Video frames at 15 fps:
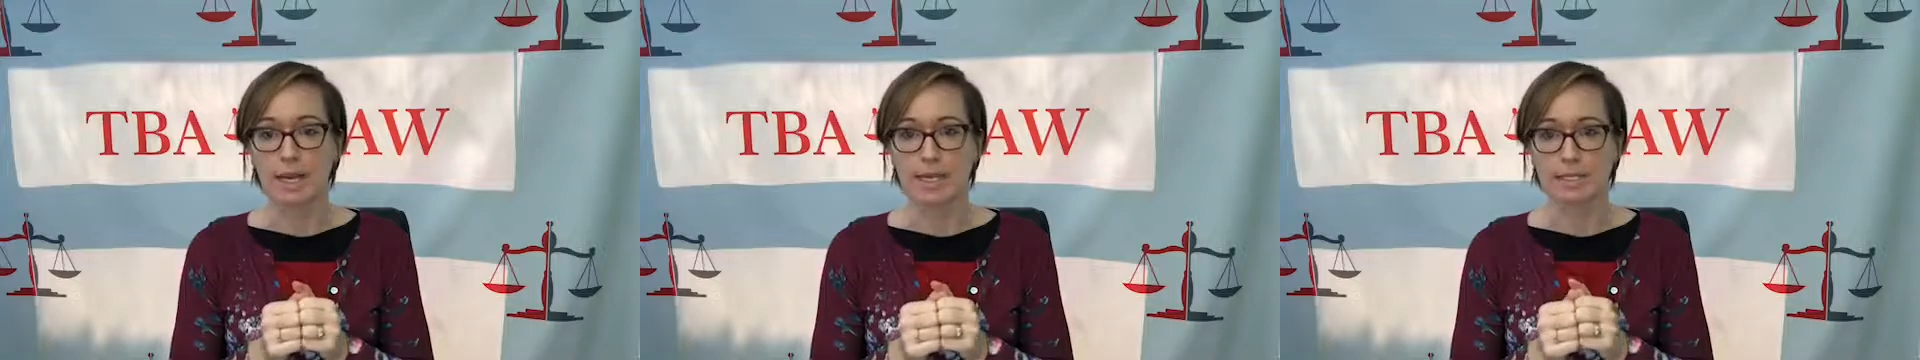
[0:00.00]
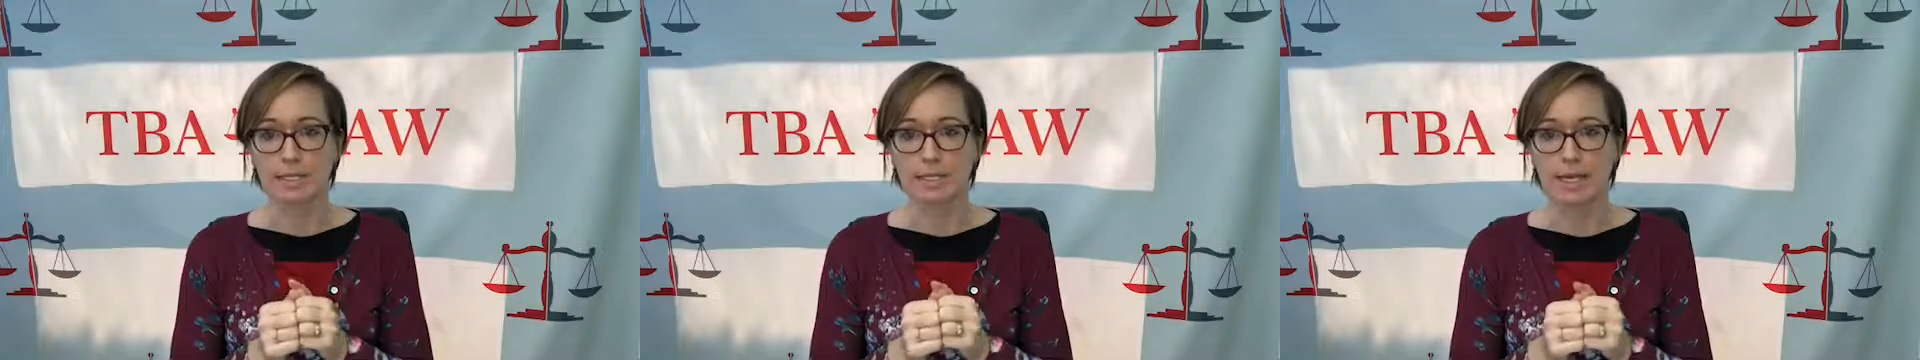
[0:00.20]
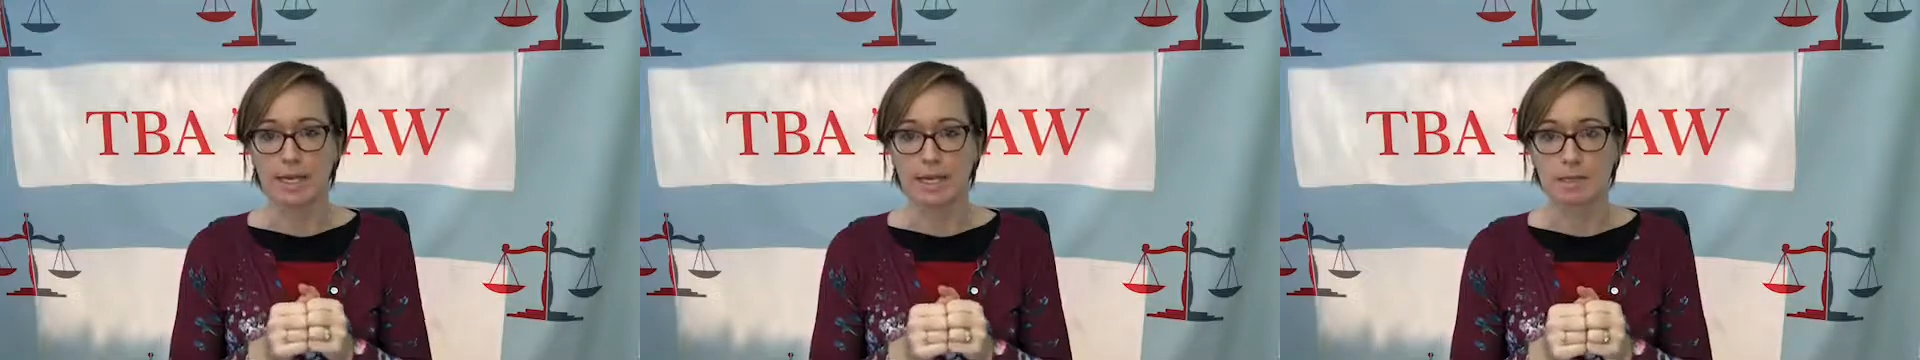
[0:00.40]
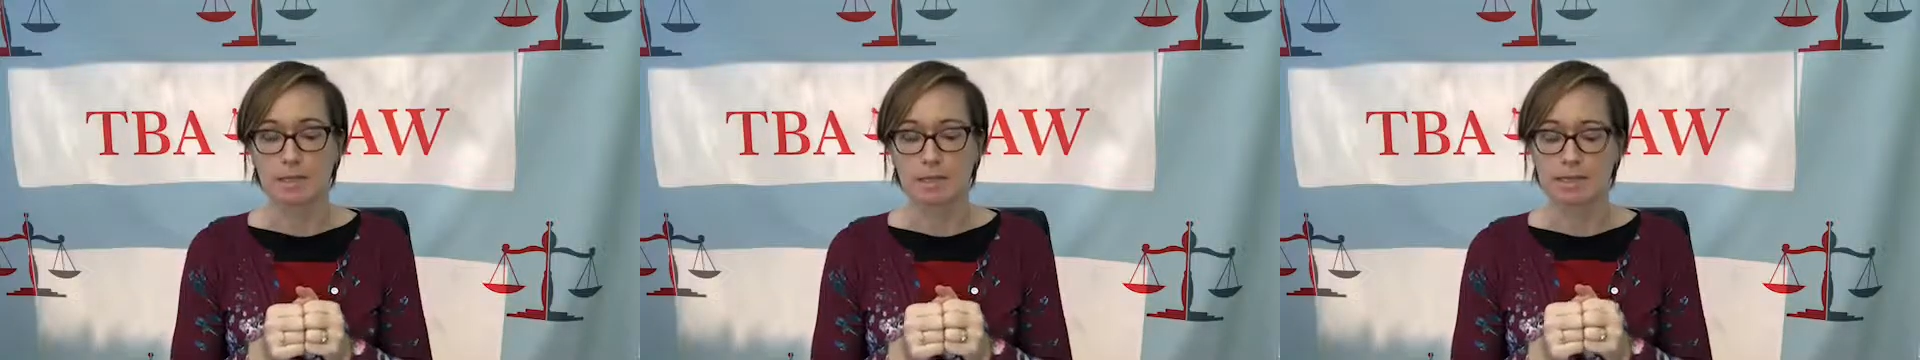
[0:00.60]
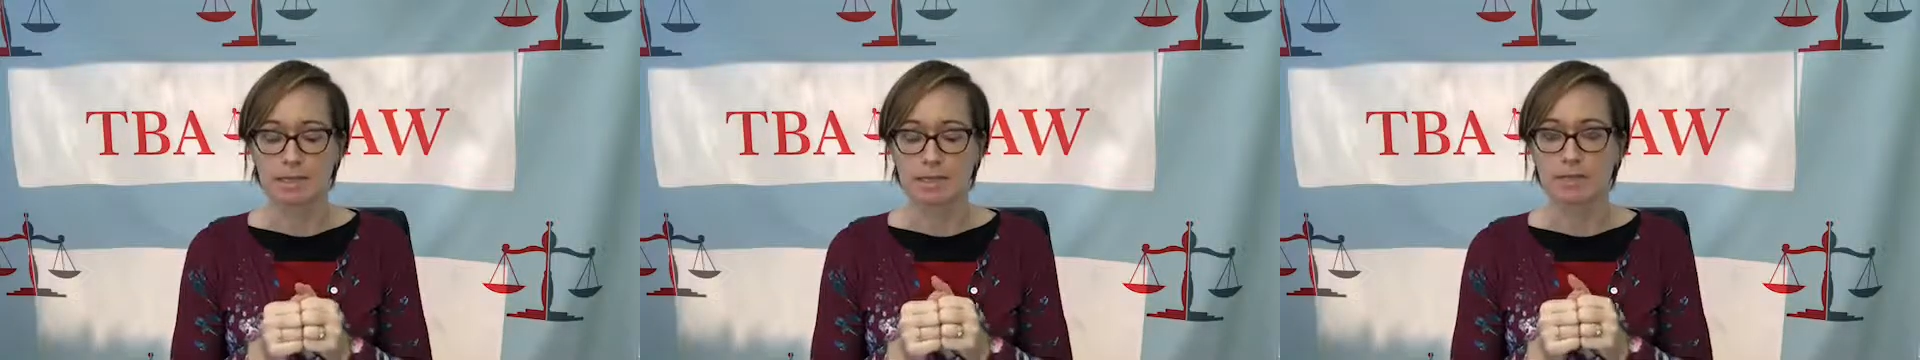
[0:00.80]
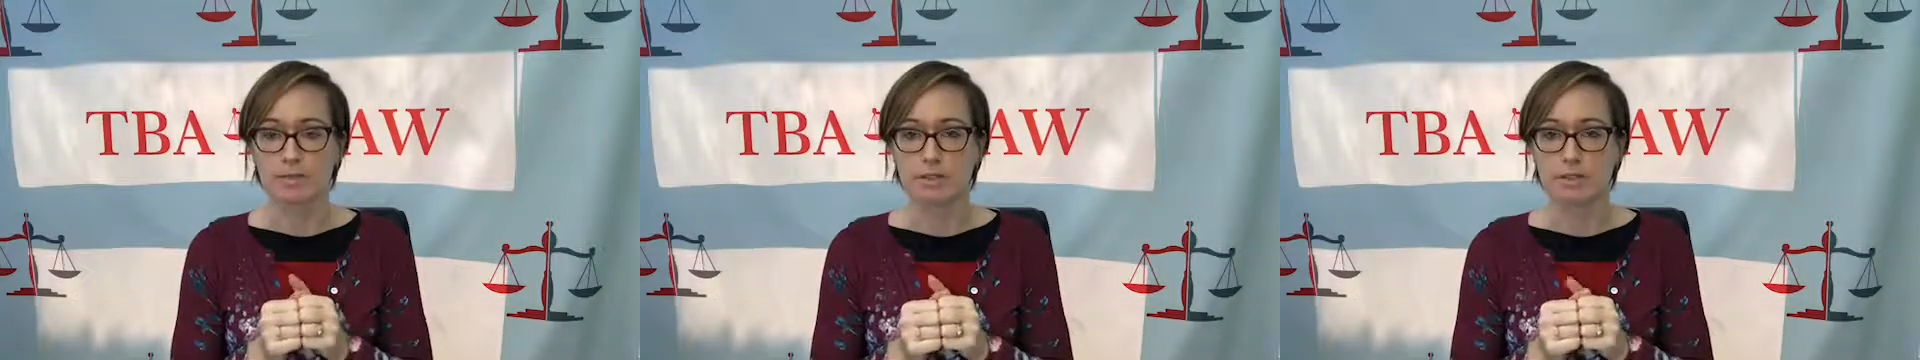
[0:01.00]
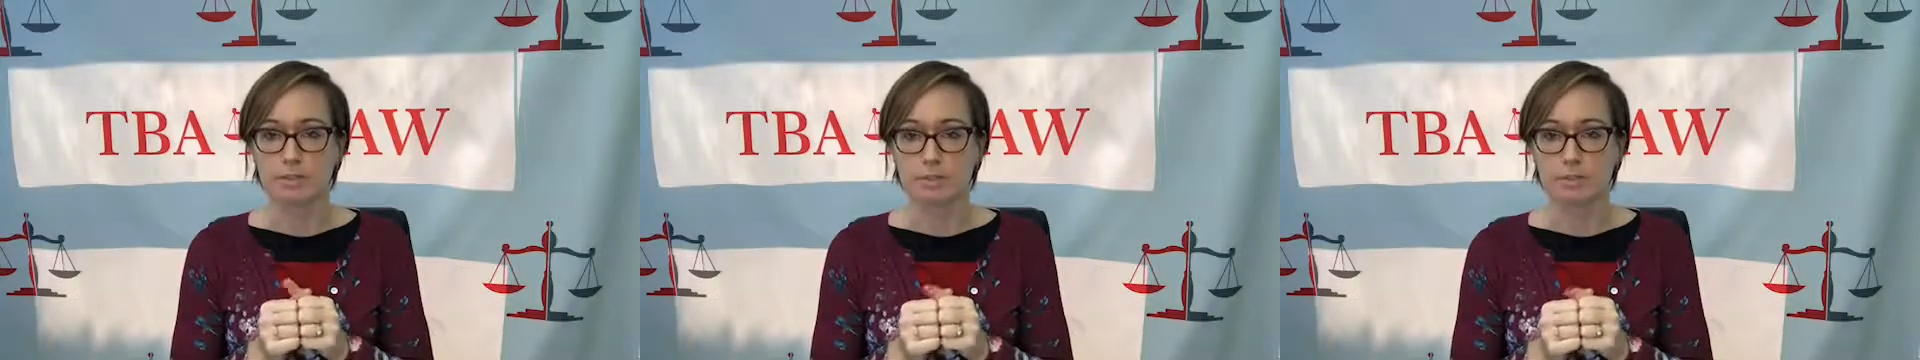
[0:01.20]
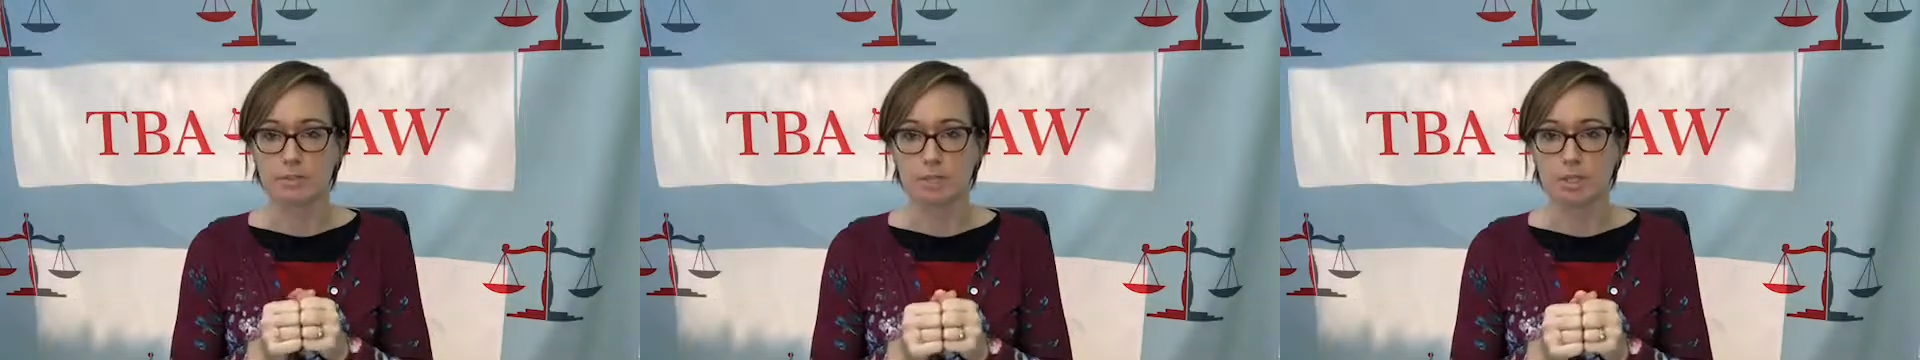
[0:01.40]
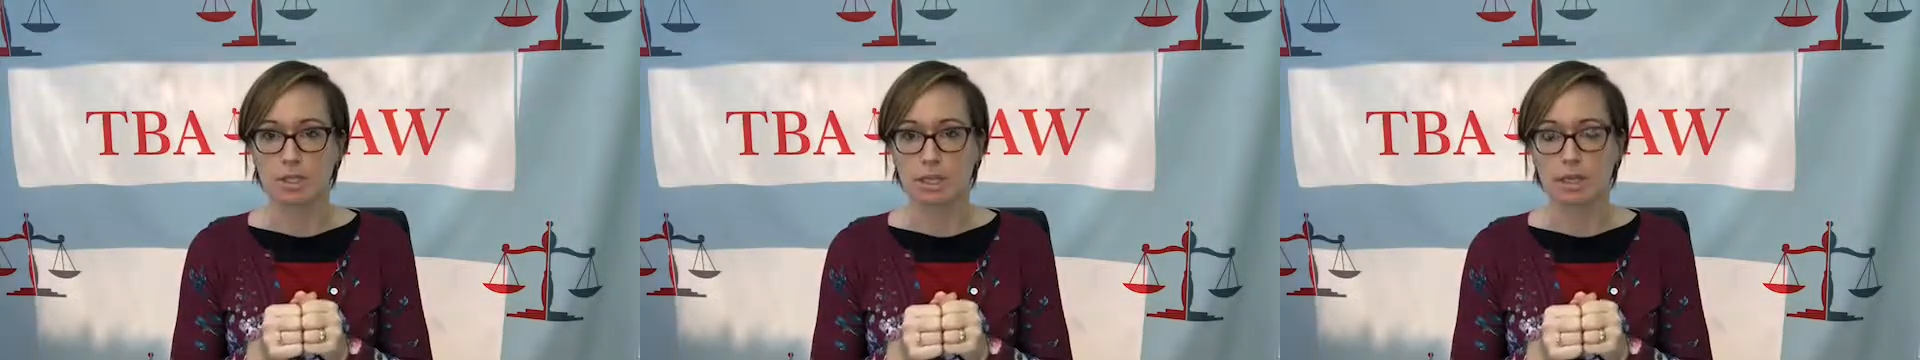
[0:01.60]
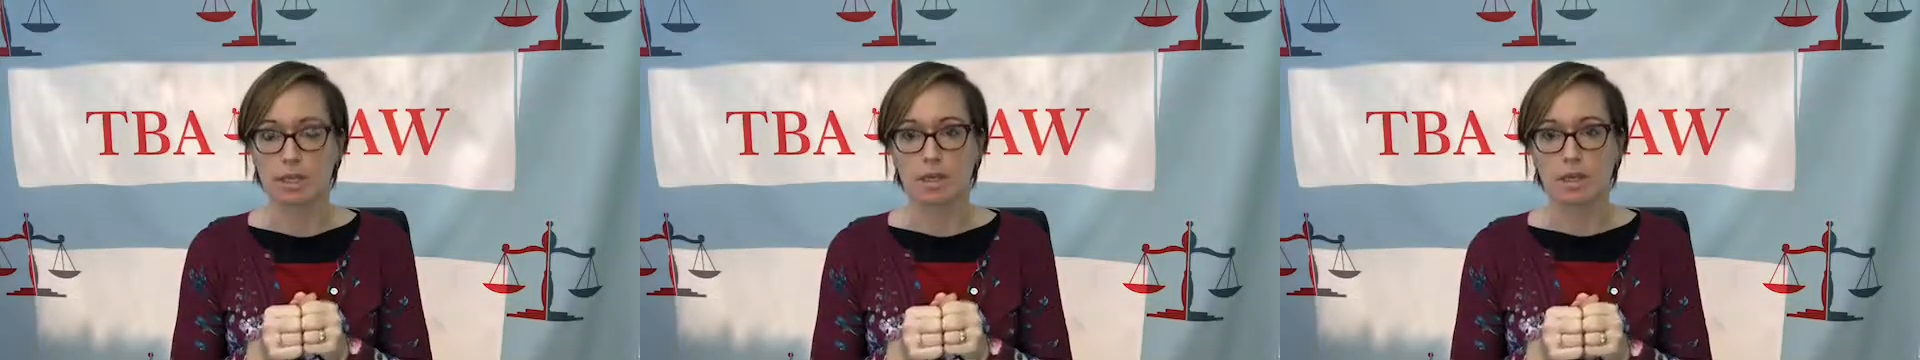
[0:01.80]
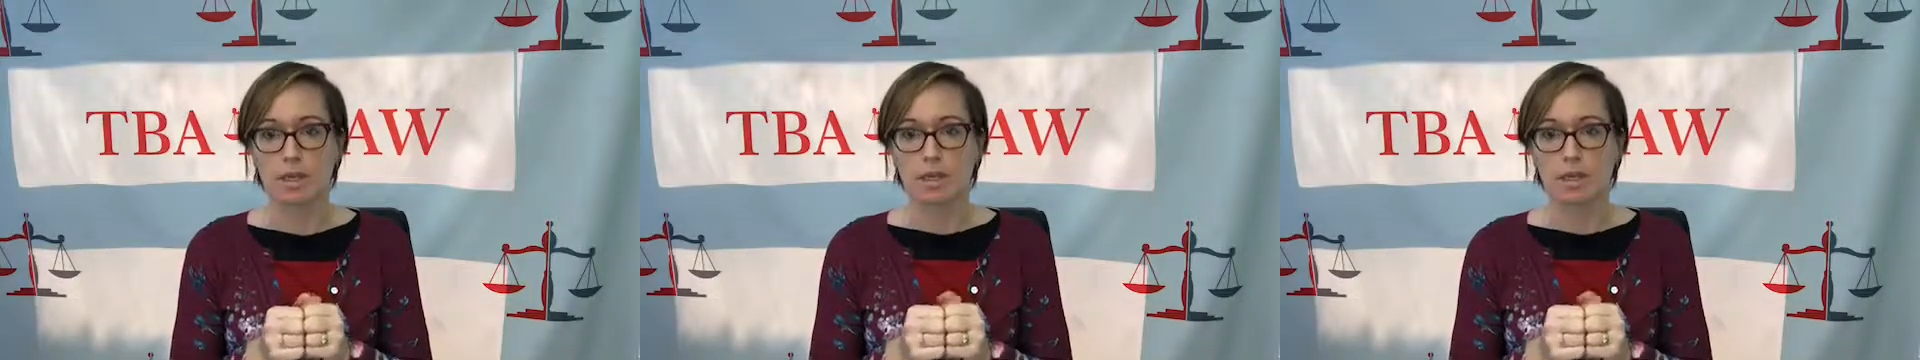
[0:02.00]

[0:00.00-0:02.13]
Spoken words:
and neighbours and living in the community.